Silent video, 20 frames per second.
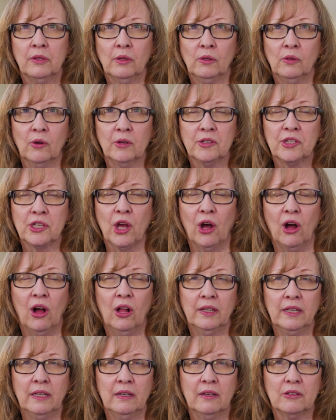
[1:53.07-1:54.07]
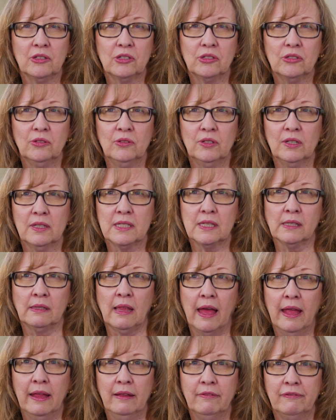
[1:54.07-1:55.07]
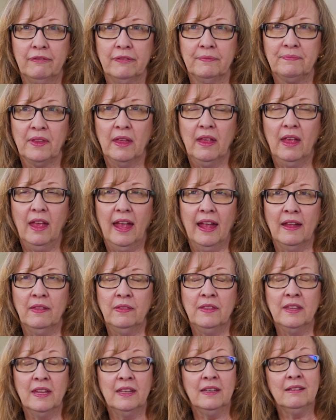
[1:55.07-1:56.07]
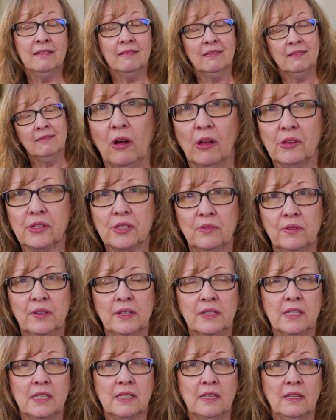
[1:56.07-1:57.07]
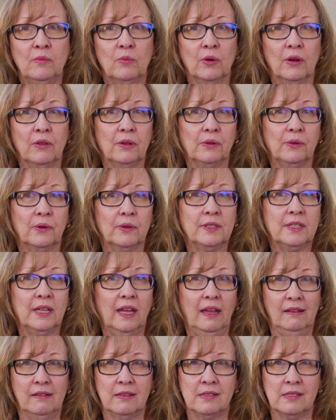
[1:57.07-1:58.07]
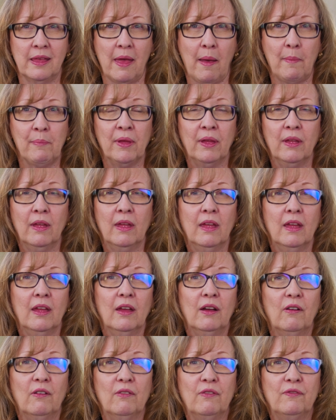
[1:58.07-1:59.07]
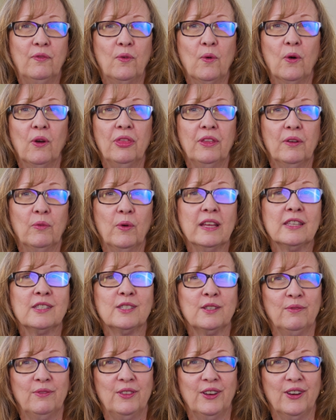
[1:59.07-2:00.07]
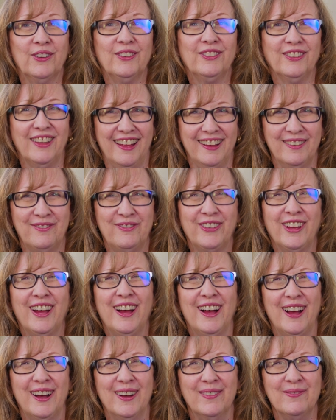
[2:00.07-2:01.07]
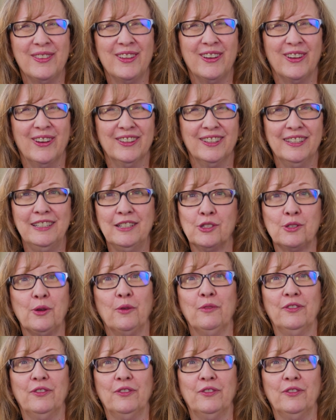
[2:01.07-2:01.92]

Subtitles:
the Lord's calling on a student's life, and then also see where the Lord takes them for the rest of their life, or at least so